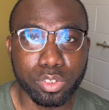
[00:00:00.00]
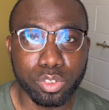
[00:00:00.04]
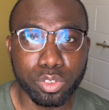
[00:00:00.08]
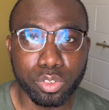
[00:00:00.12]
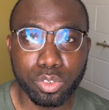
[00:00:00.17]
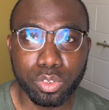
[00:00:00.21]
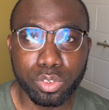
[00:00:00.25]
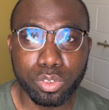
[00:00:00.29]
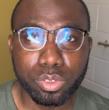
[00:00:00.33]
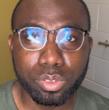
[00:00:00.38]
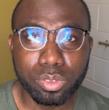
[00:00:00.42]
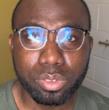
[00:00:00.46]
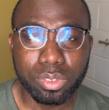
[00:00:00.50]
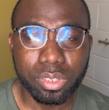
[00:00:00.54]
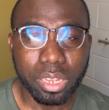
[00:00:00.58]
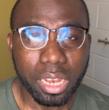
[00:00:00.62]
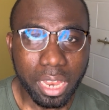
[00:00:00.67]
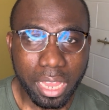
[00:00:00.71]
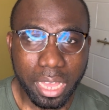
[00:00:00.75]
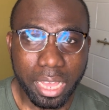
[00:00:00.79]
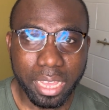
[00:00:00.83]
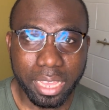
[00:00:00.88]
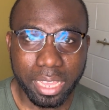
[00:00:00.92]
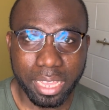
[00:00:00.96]
shouldn't
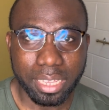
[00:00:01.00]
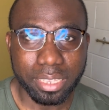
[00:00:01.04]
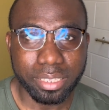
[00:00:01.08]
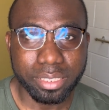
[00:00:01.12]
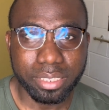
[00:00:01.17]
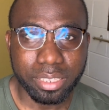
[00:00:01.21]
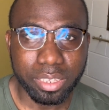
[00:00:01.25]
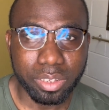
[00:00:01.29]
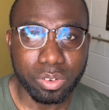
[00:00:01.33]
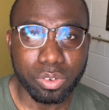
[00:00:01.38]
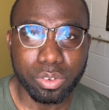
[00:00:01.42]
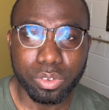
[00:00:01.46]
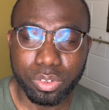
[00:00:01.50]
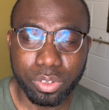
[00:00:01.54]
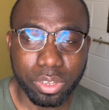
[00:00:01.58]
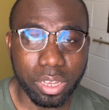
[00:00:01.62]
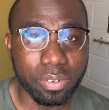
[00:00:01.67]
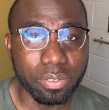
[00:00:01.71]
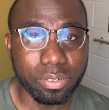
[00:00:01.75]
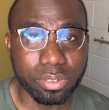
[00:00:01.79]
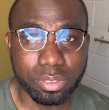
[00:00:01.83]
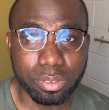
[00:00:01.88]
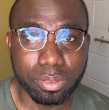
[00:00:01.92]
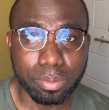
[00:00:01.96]
lie and say, oh, you
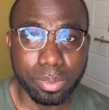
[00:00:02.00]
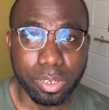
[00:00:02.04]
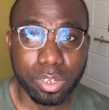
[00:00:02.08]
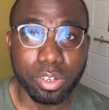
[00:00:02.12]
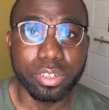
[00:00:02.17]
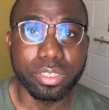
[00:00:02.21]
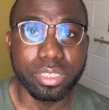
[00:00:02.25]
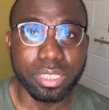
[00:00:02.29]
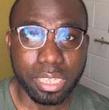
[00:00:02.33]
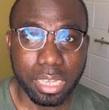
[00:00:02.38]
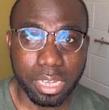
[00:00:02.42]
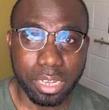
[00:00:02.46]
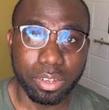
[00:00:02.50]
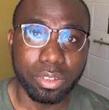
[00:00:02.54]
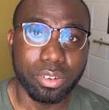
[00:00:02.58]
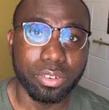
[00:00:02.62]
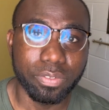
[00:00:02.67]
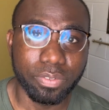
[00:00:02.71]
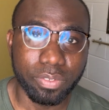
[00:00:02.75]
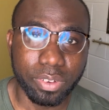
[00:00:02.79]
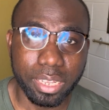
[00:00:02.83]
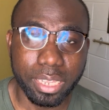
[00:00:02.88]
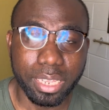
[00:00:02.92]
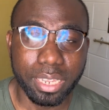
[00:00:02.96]
haven't, because they are going to
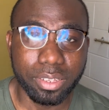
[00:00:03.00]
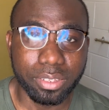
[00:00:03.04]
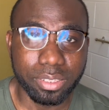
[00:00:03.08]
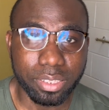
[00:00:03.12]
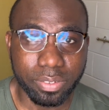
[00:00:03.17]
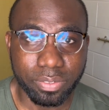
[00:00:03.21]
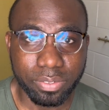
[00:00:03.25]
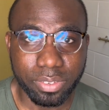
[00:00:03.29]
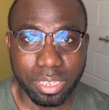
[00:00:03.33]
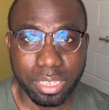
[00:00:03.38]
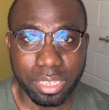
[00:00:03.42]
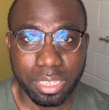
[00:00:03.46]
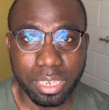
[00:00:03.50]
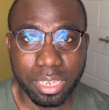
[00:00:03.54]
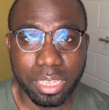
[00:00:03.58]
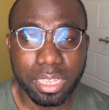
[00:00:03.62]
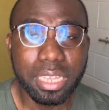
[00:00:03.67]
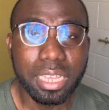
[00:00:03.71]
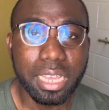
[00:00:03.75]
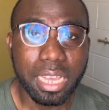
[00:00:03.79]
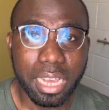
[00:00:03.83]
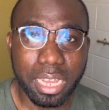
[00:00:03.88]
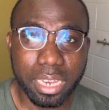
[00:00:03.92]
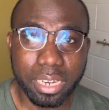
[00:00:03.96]
find out definitely.
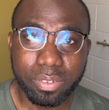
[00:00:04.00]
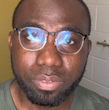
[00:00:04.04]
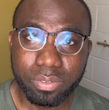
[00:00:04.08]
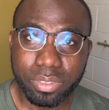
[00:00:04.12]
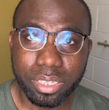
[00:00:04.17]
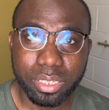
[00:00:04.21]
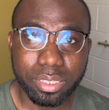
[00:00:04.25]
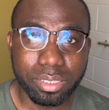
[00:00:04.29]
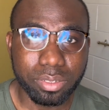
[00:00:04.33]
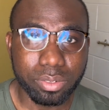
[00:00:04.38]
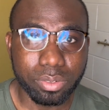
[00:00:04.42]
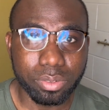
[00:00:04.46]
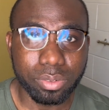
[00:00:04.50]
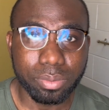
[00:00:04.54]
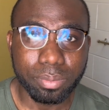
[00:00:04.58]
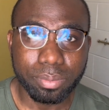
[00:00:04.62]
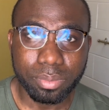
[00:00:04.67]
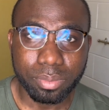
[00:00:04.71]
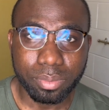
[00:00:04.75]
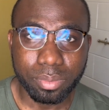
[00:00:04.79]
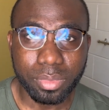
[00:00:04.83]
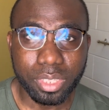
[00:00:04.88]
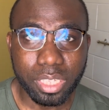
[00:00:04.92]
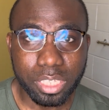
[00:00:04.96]
And if they do,
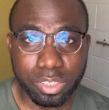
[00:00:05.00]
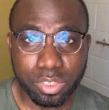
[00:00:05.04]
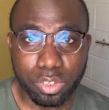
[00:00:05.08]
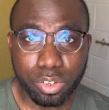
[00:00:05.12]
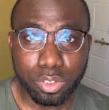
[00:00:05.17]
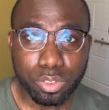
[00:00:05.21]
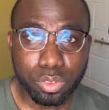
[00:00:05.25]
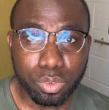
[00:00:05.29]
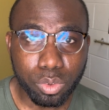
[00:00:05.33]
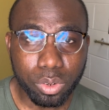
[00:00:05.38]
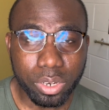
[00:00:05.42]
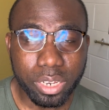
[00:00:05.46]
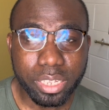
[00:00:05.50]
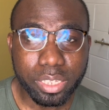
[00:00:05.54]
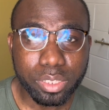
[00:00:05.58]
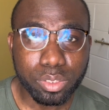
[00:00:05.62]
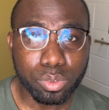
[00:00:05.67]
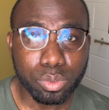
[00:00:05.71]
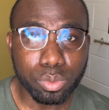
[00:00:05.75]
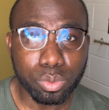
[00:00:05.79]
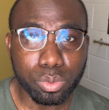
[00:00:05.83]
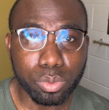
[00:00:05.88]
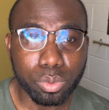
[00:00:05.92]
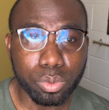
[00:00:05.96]
it's going to lead
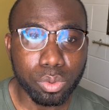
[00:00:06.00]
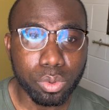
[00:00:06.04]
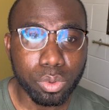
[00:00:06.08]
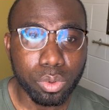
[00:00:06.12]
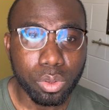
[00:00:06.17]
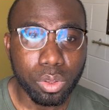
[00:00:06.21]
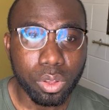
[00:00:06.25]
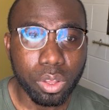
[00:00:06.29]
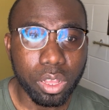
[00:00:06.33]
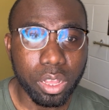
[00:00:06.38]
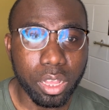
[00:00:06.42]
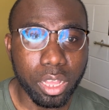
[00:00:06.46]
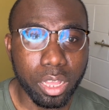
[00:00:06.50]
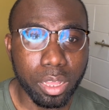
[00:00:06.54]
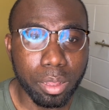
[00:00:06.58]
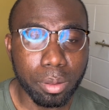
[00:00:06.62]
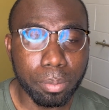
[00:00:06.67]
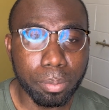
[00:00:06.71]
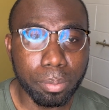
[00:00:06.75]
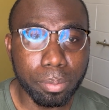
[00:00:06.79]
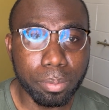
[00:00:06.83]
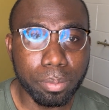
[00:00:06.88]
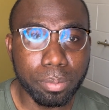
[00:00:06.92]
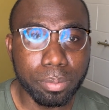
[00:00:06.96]
to
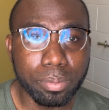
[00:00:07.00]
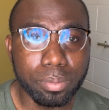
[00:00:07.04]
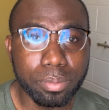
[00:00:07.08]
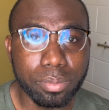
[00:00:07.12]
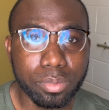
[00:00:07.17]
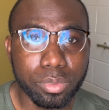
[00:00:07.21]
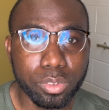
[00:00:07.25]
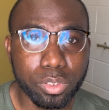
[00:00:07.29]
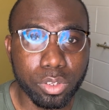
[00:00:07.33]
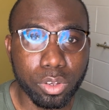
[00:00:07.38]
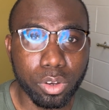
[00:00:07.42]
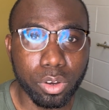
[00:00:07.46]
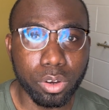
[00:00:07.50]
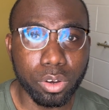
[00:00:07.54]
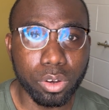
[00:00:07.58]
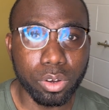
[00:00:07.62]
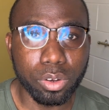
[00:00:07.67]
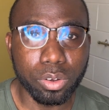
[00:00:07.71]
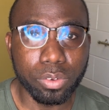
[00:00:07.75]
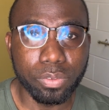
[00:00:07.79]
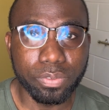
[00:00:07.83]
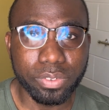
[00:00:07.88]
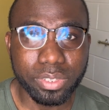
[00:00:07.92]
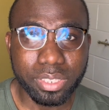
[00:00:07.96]

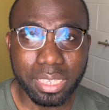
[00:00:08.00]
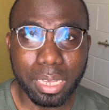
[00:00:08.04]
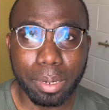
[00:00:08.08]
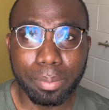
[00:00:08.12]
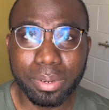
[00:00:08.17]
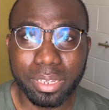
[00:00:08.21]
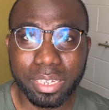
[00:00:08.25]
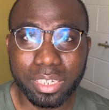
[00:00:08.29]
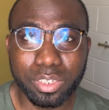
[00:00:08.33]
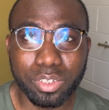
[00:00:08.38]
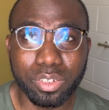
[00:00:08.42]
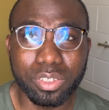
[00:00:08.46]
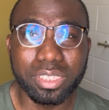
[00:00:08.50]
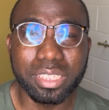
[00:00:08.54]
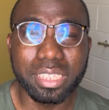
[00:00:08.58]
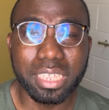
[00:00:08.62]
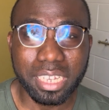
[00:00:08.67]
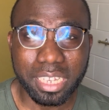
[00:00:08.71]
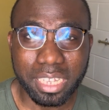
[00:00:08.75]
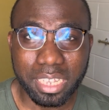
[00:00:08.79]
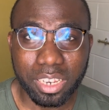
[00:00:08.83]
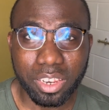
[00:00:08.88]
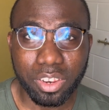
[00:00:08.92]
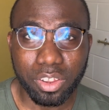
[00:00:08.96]
your visa application
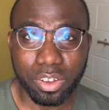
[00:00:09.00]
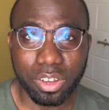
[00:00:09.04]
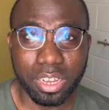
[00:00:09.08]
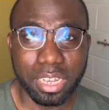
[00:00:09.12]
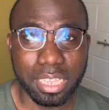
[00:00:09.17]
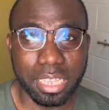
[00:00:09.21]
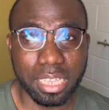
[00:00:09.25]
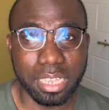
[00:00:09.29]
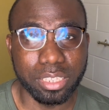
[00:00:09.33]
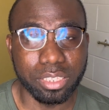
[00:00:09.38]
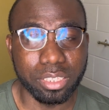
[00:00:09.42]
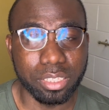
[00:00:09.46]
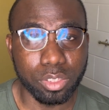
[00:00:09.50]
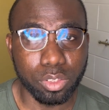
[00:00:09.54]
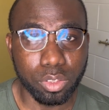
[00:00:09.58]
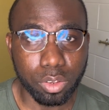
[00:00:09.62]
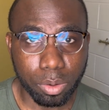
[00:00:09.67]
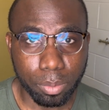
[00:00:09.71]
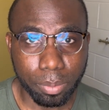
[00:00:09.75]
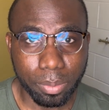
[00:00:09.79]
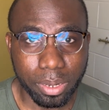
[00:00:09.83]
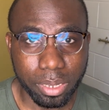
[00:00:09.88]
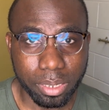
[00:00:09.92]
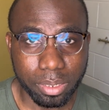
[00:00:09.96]
taking longer than
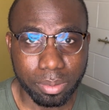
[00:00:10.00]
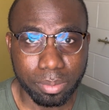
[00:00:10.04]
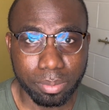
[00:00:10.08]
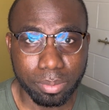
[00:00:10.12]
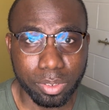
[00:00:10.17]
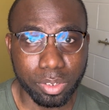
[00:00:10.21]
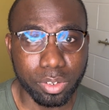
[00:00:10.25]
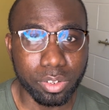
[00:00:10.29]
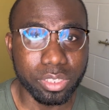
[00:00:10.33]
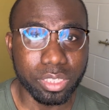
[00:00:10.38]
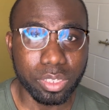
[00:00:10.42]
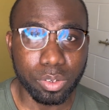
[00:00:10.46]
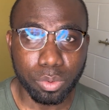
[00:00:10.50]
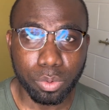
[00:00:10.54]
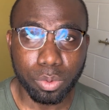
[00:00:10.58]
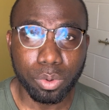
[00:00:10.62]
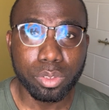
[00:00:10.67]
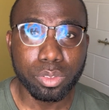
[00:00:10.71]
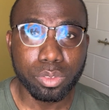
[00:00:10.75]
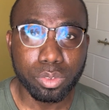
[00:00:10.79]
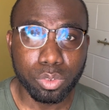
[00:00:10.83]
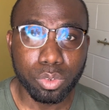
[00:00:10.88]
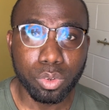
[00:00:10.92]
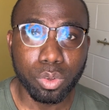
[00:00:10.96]
normal, because they
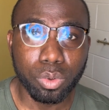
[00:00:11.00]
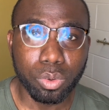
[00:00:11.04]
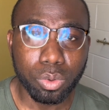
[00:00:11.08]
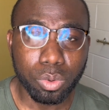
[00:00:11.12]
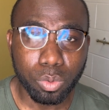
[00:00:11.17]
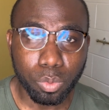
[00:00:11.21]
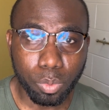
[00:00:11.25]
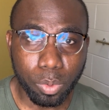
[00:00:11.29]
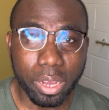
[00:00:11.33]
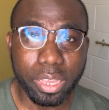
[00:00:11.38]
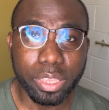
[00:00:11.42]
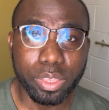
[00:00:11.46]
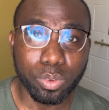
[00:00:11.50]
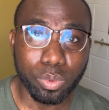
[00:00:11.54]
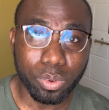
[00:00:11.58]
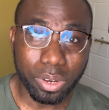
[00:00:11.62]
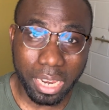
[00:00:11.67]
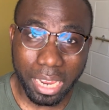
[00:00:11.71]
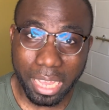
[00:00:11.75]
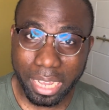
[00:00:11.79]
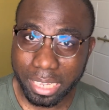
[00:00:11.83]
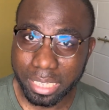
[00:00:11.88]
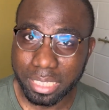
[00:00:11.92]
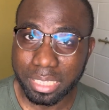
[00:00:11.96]
want to know why you
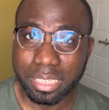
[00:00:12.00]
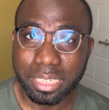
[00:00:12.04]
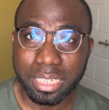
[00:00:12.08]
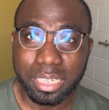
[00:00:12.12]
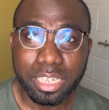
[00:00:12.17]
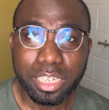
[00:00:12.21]
lied.